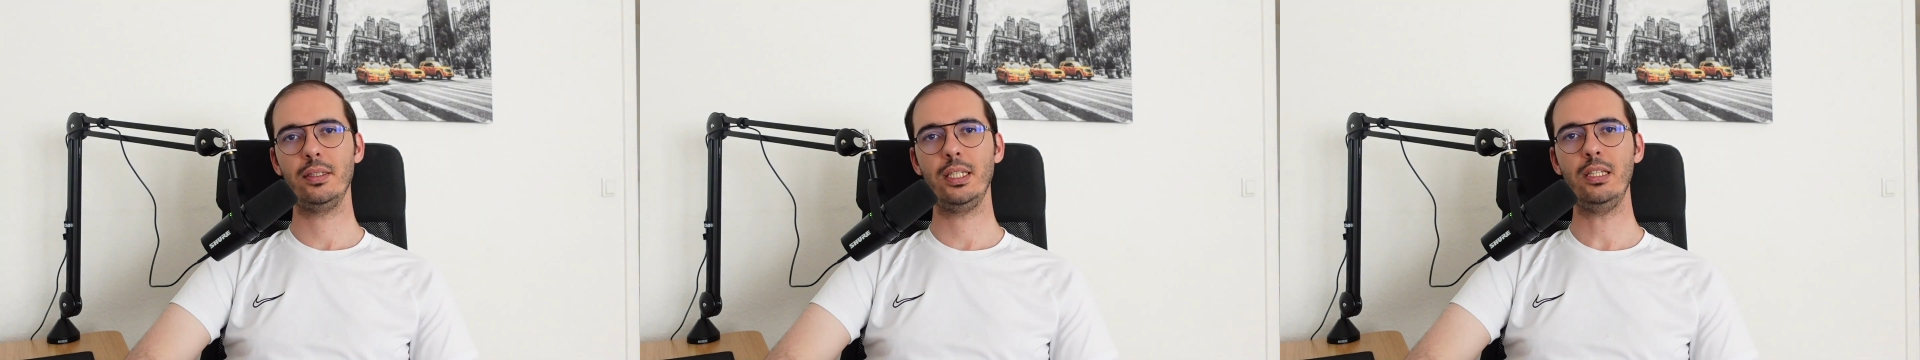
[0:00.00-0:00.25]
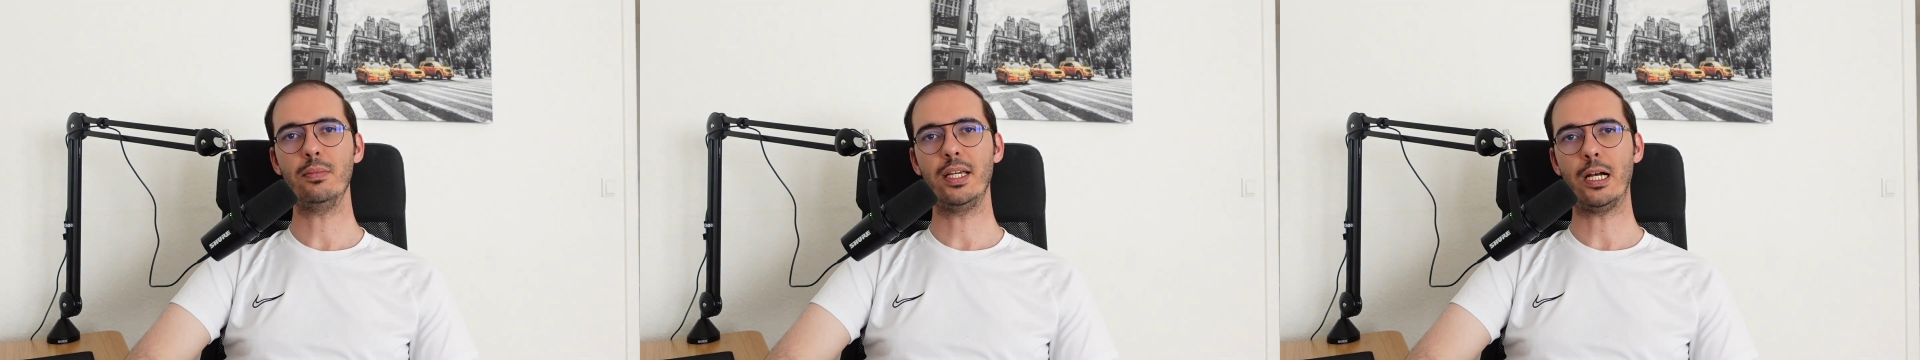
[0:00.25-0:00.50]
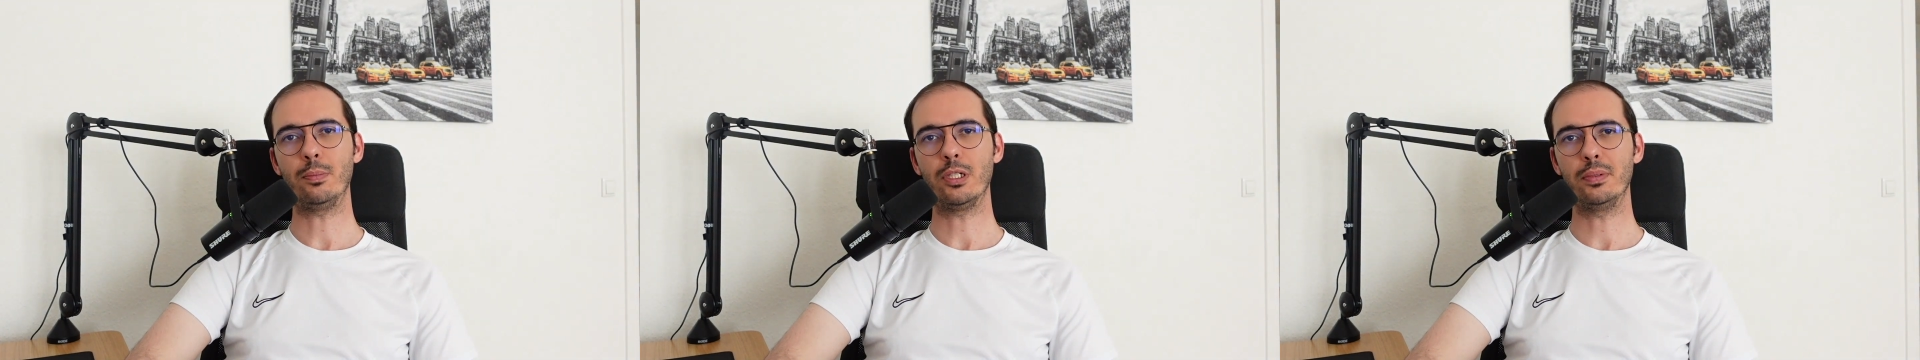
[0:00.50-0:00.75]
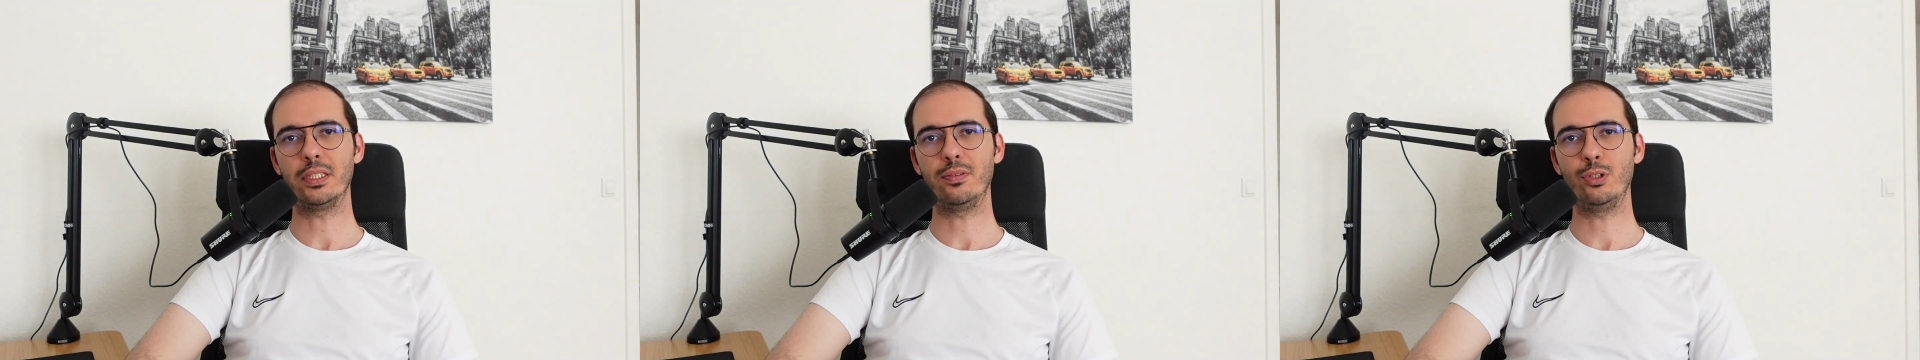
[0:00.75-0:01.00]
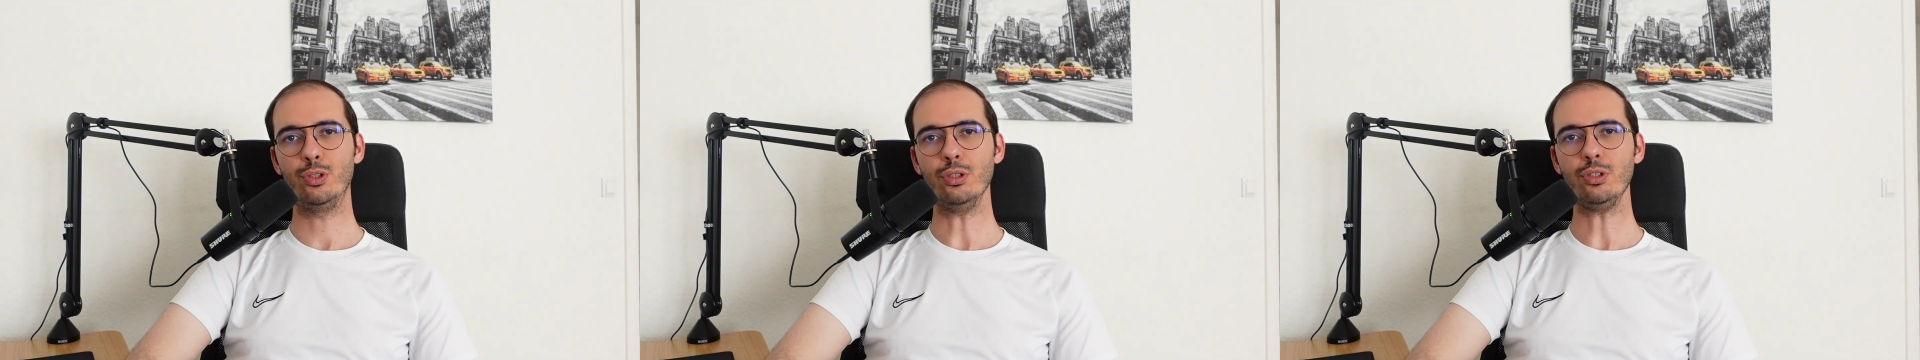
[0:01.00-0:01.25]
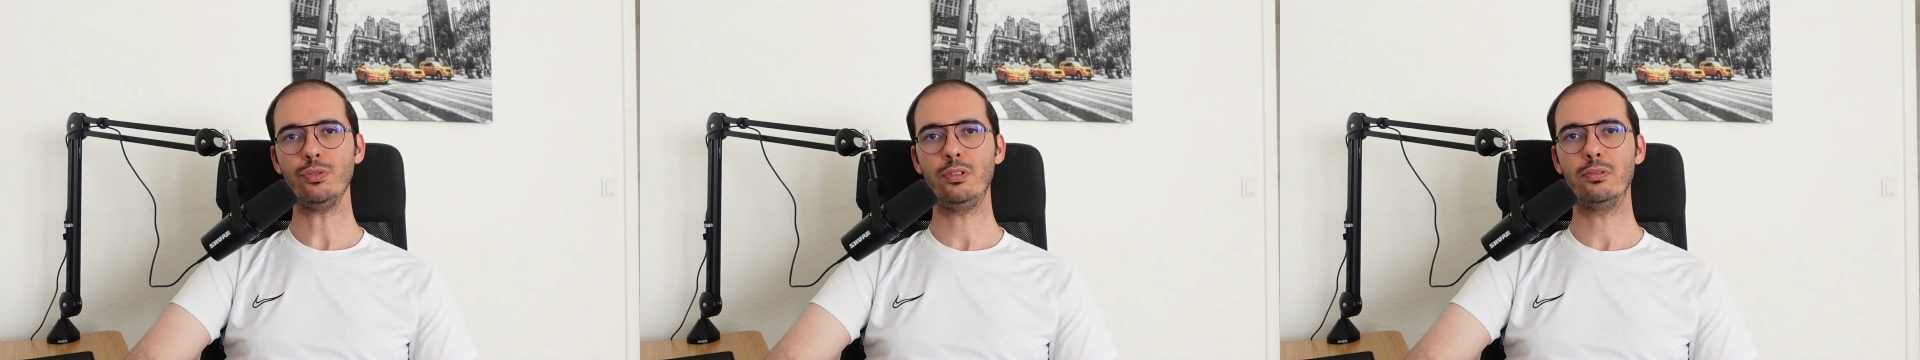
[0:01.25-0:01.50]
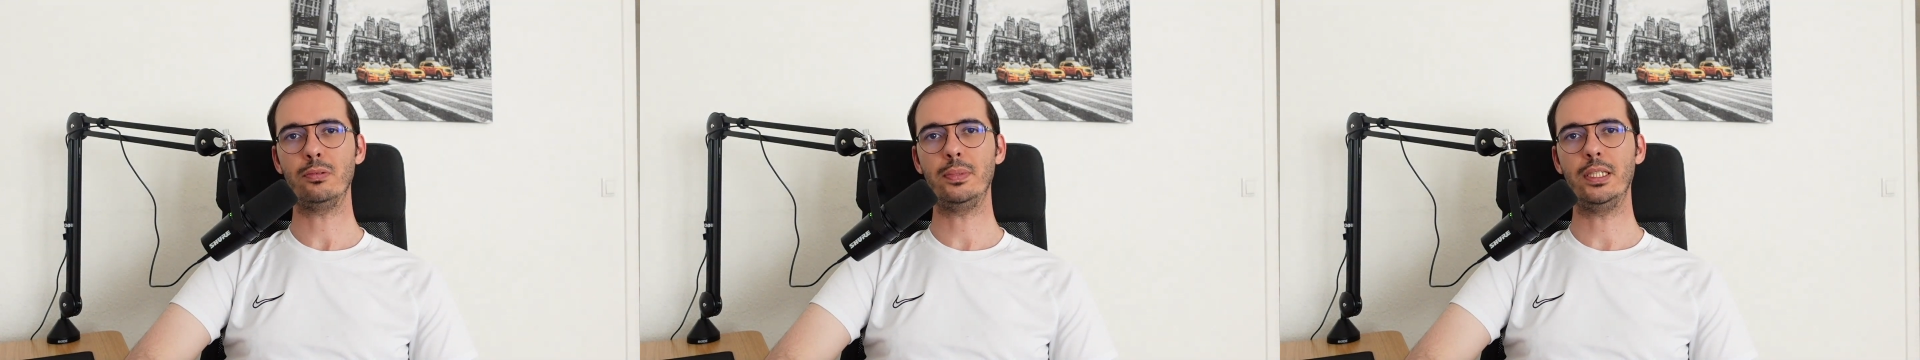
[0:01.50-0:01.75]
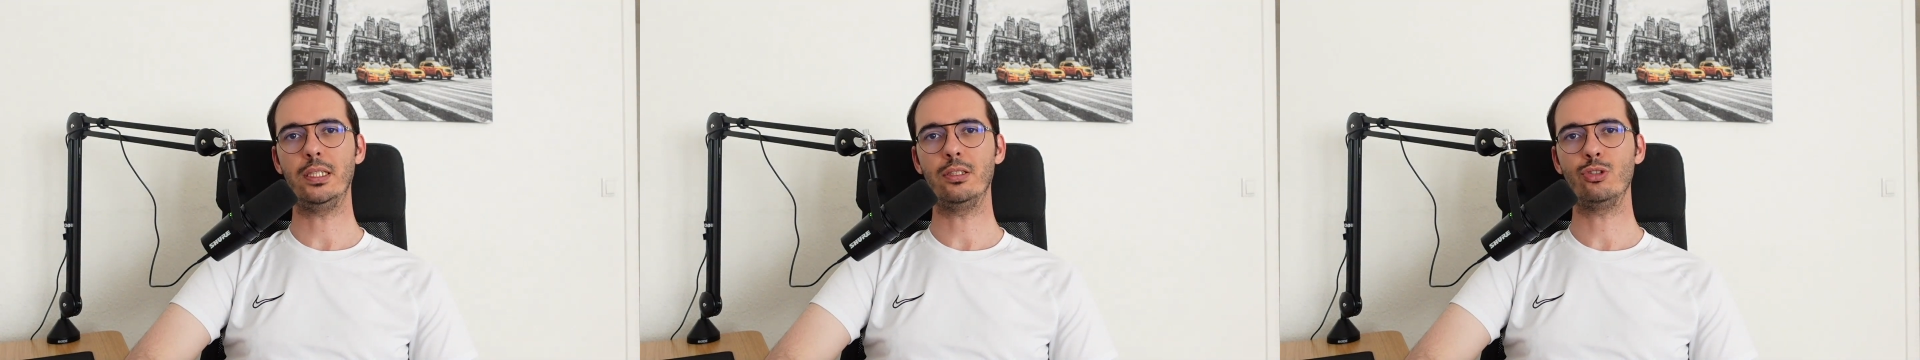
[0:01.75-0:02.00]
In my upcoming videos, we will
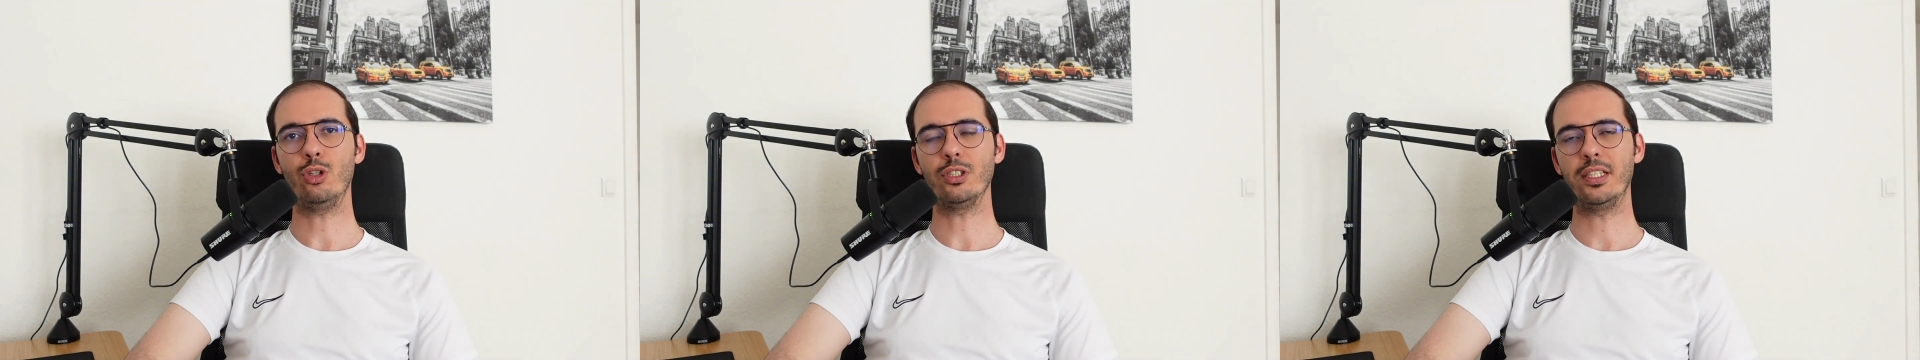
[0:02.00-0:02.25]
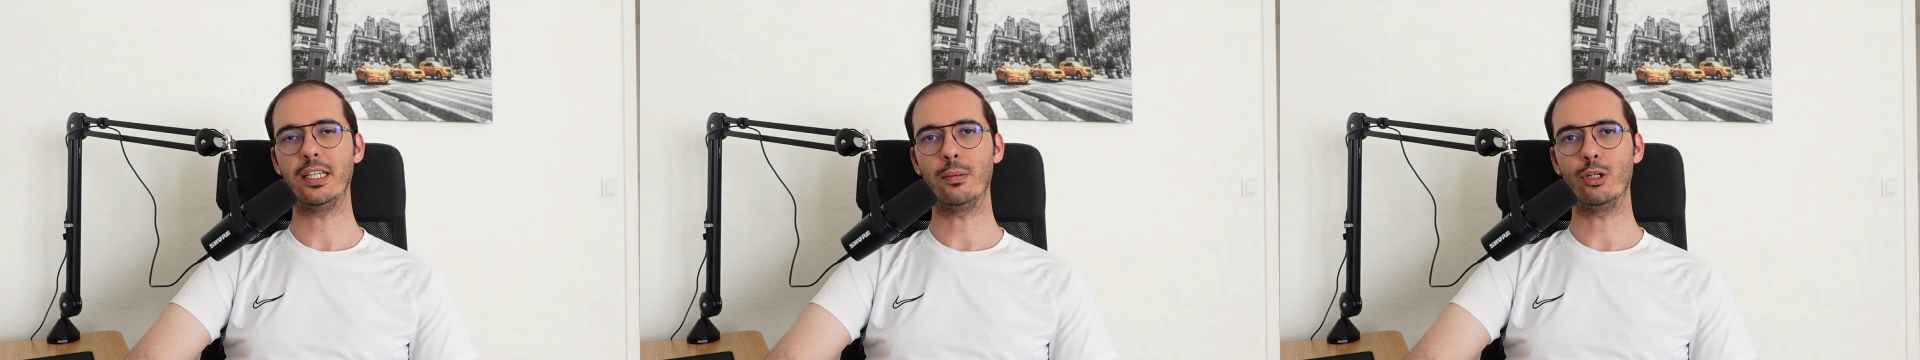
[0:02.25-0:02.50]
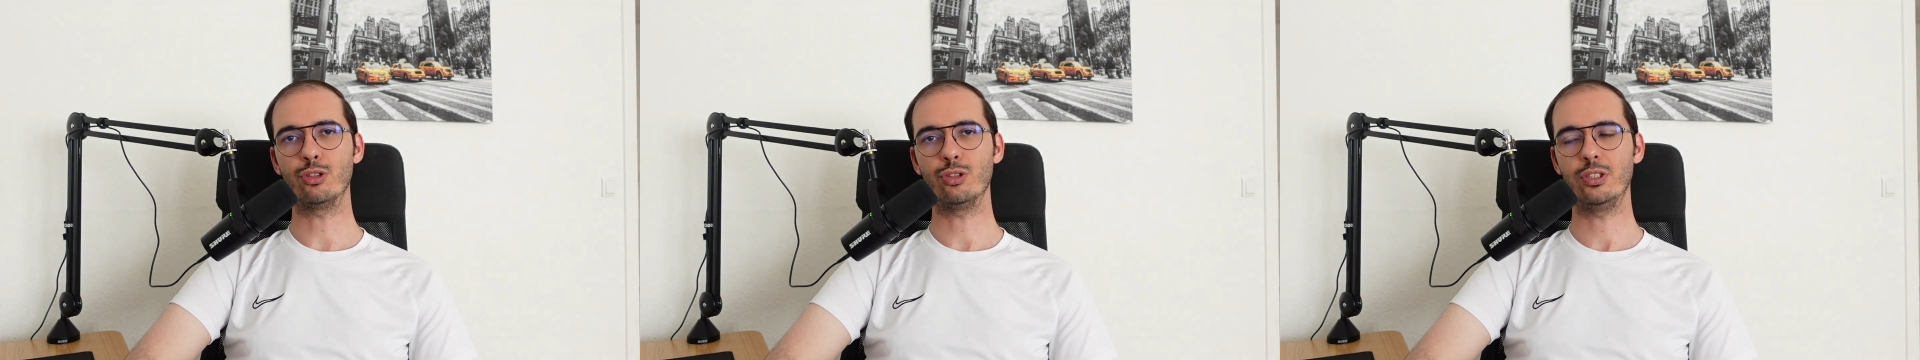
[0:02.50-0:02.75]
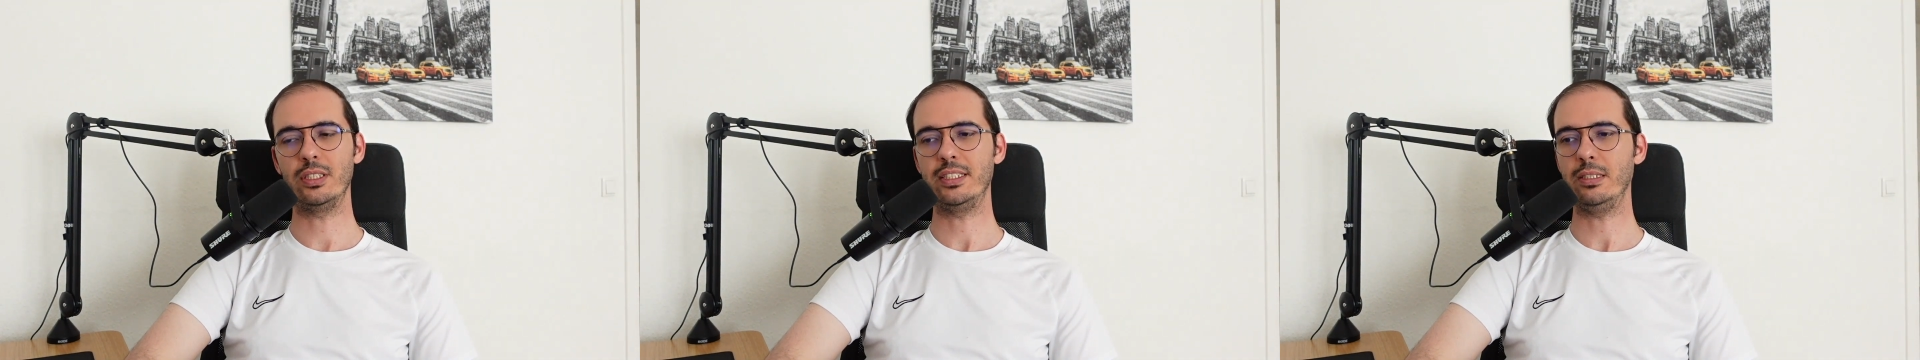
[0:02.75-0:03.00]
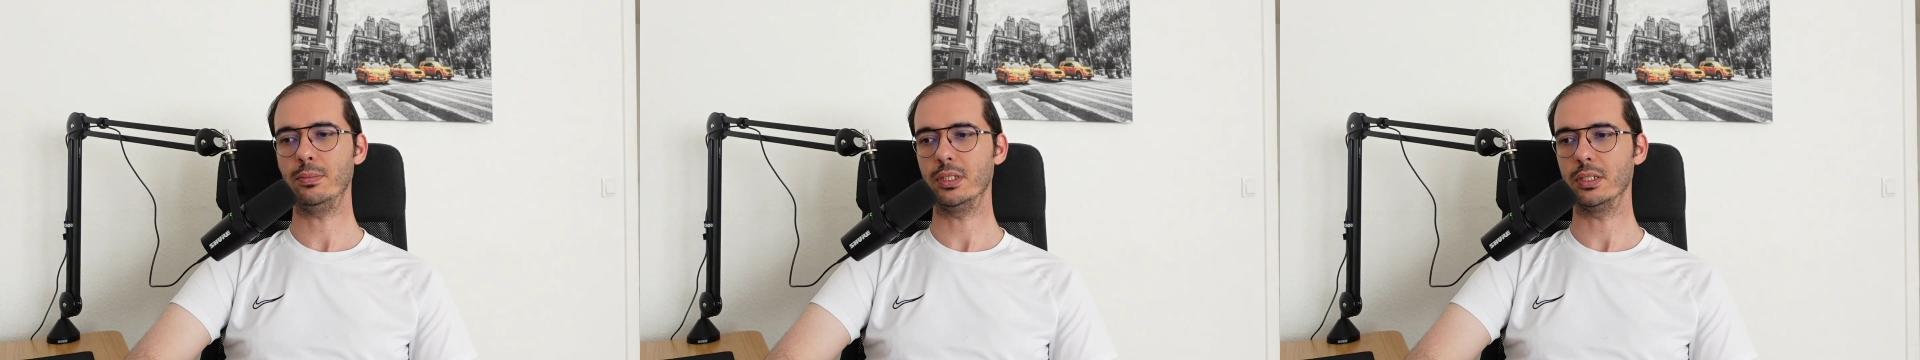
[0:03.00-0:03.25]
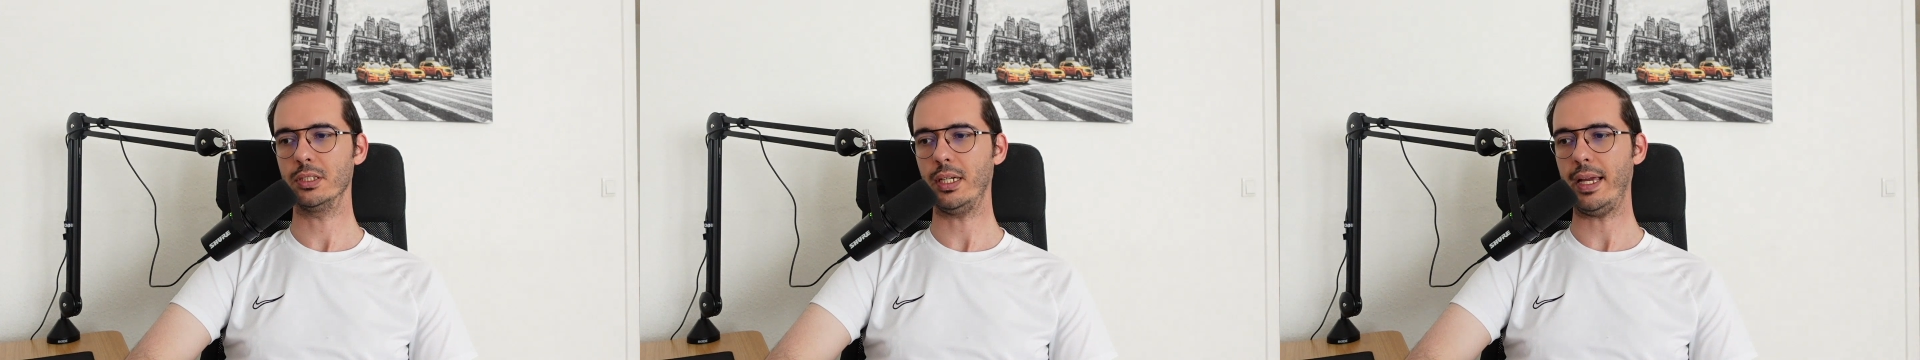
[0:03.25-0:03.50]
be talking about the similar